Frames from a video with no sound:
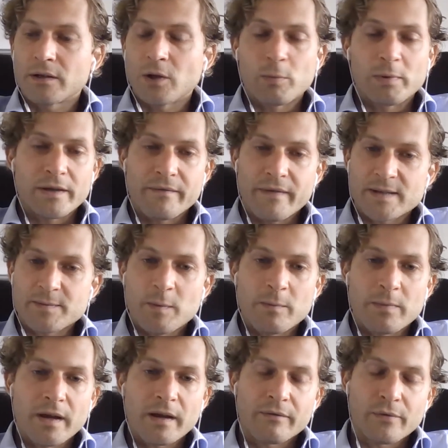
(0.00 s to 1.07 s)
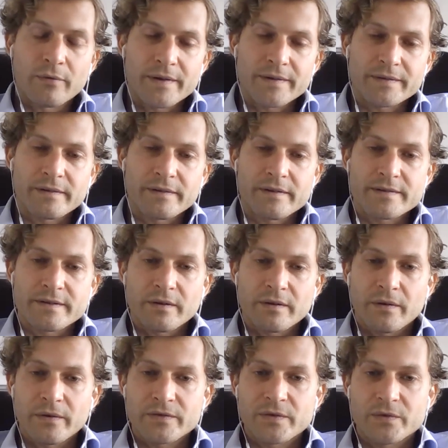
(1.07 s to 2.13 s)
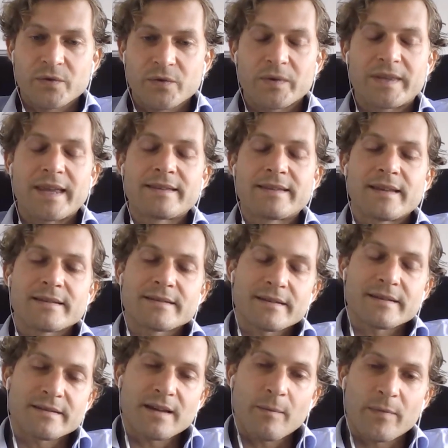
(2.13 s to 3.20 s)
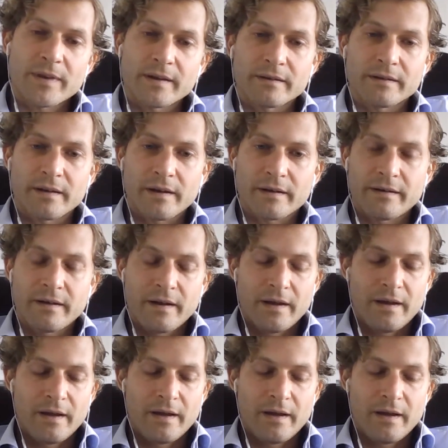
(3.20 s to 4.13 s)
global investment bank, for instance. So this is something that